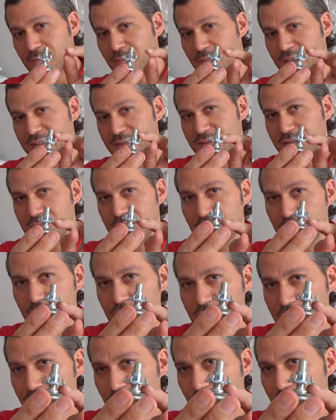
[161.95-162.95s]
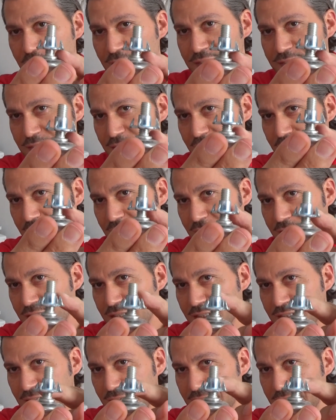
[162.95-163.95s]
But if you can see here,
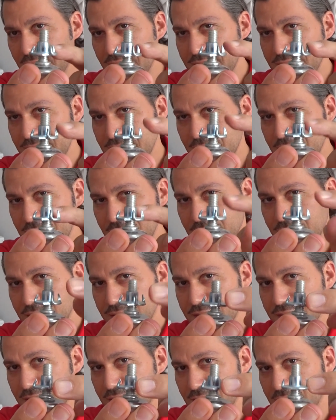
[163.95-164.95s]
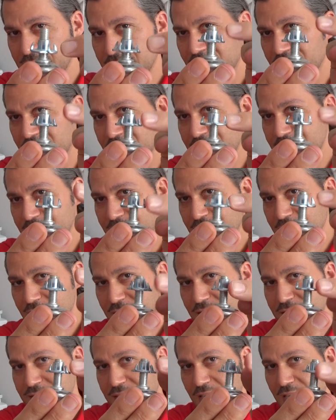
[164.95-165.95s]
that little teeth here, this
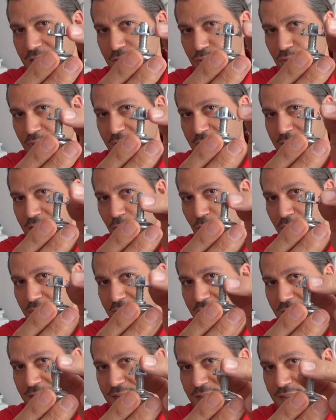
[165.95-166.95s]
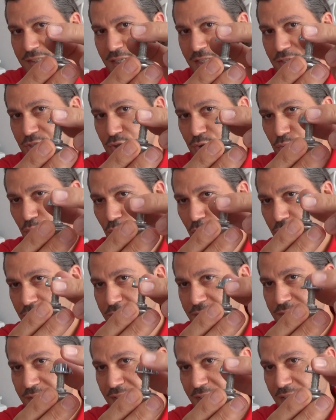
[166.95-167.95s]
teeth is actually the one that is
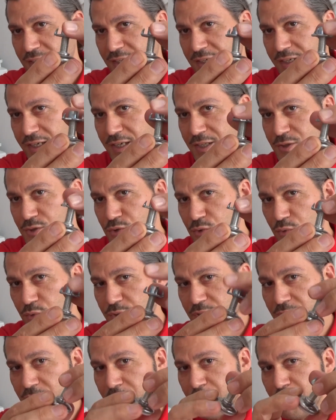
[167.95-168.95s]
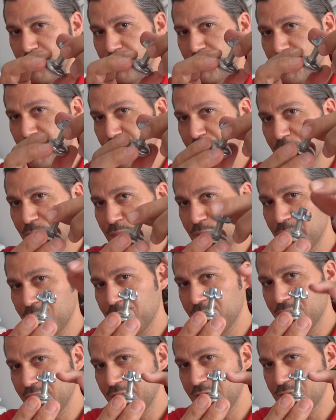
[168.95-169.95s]
installed into
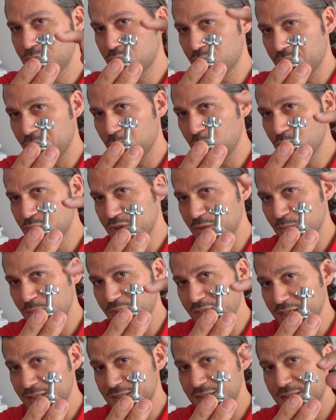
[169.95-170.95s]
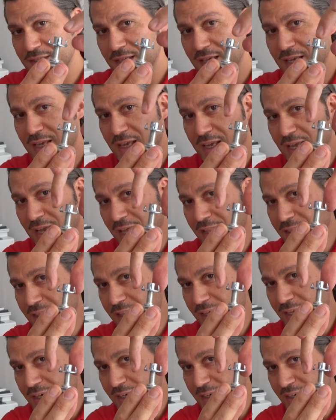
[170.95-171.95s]
the wooden piece, and
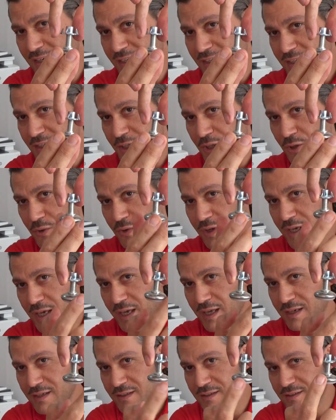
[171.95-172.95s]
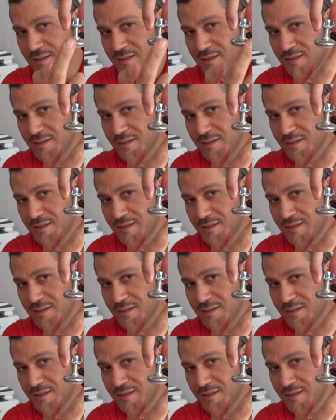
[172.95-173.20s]
then you can